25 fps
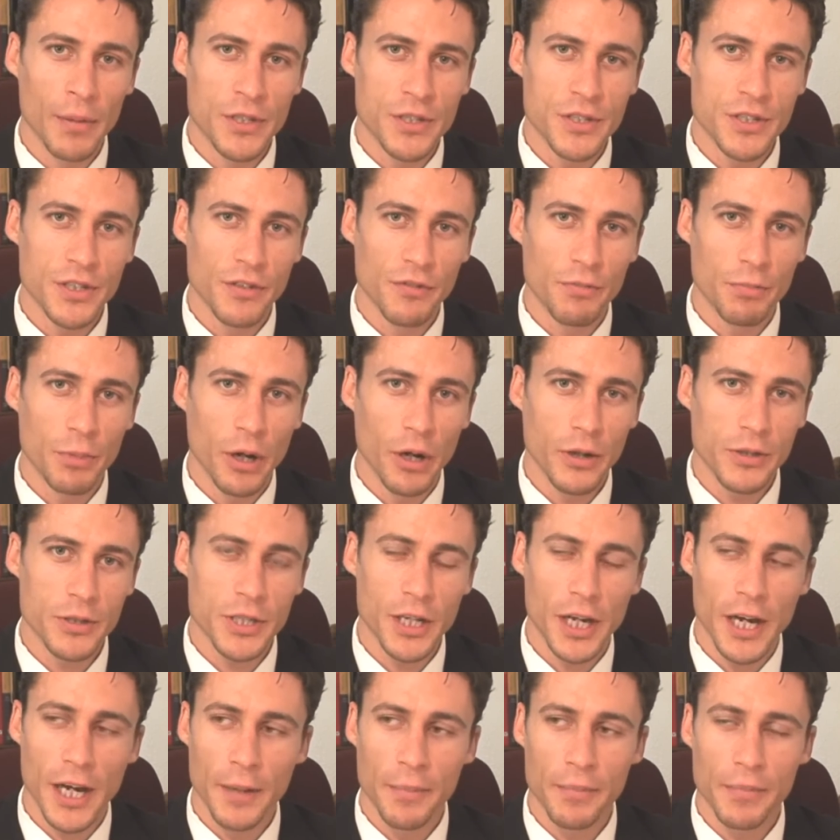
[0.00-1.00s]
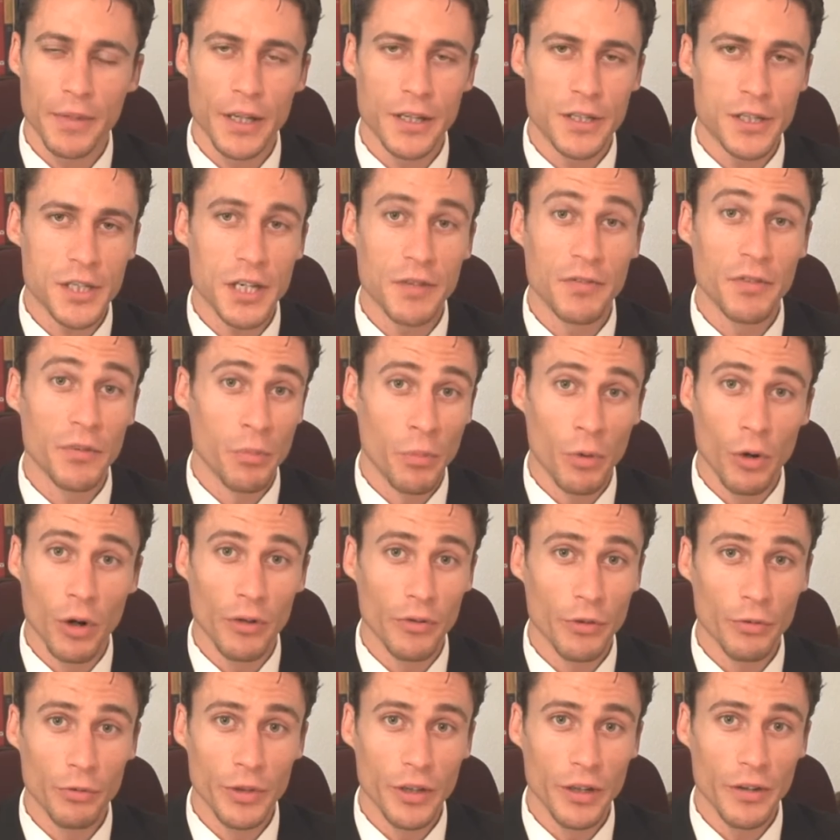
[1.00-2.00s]
instead of part-time, it's even more
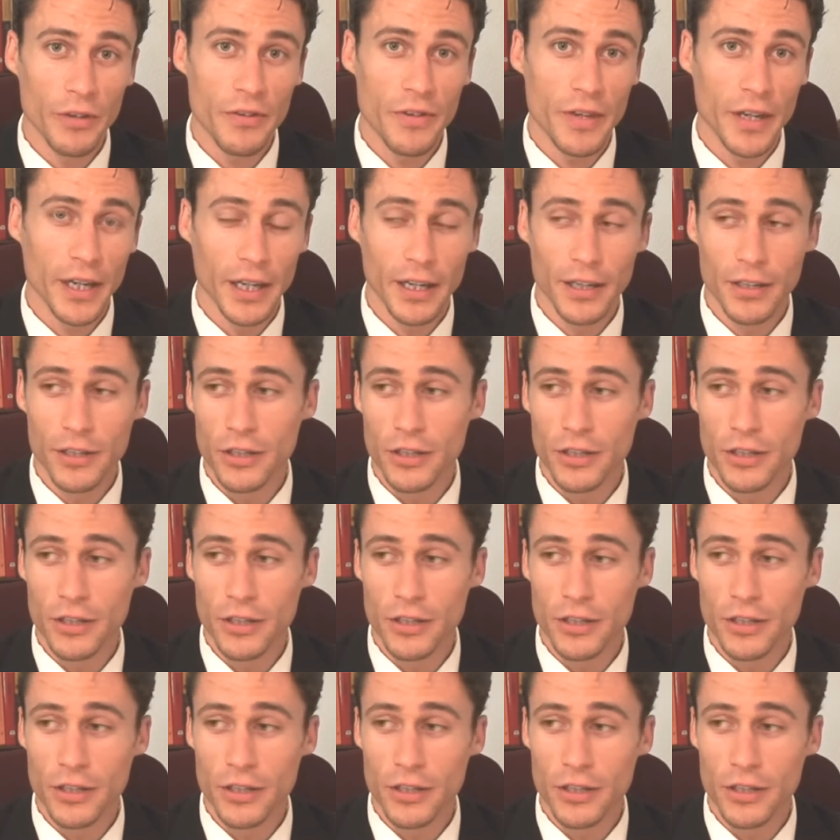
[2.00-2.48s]
of a real thing.